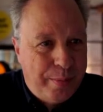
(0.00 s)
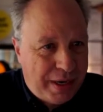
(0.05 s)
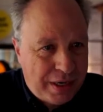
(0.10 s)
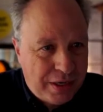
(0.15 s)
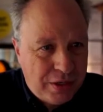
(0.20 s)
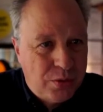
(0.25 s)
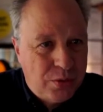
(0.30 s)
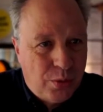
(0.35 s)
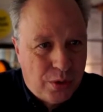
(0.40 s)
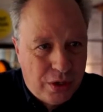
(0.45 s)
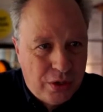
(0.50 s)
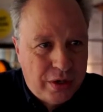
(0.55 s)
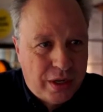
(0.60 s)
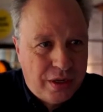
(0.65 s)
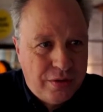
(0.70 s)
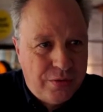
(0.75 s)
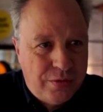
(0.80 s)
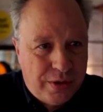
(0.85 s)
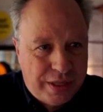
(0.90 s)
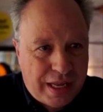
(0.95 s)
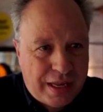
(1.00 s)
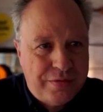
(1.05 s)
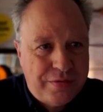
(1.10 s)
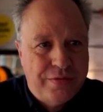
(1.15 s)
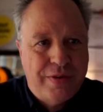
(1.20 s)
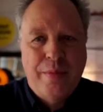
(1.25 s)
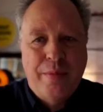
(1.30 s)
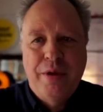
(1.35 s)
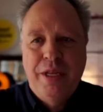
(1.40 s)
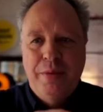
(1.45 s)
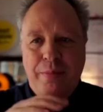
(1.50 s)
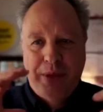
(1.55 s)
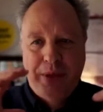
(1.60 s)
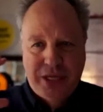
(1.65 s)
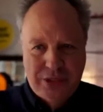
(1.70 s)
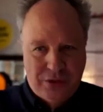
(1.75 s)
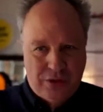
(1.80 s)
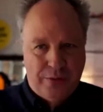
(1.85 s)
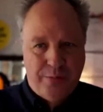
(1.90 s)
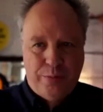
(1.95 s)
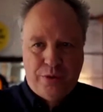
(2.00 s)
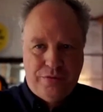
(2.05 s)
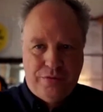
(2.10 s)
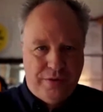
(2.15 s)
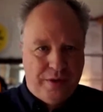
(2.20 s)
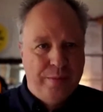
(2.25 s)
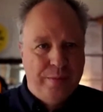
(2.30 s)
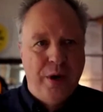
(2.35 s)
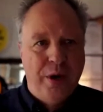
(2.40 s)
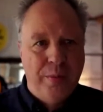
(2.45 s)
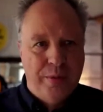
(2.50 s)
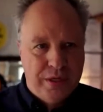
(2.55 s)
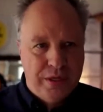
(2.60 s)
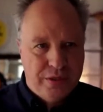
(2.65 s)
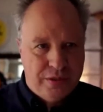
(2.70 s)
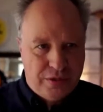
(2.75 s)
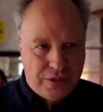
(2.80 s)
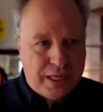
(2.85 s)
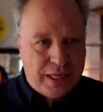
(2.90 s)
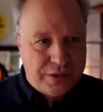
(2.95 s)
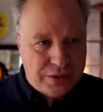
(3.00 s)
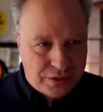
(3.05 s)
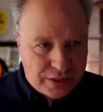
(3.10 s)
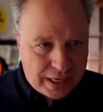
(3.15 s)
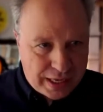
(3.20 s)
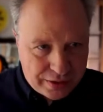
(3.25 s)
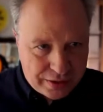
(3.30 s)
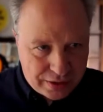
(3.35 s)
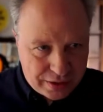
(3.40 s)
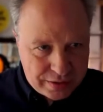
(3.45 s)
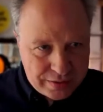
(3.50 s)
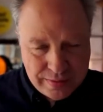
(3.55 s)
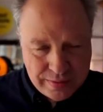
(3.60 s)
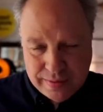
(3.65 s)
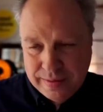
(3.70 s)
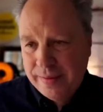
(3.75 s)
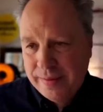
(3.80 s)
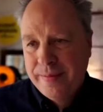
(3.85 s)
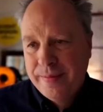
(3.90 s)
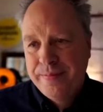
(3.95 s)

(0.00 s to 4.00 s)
The parents were looking for that family picture perfect moment to get together.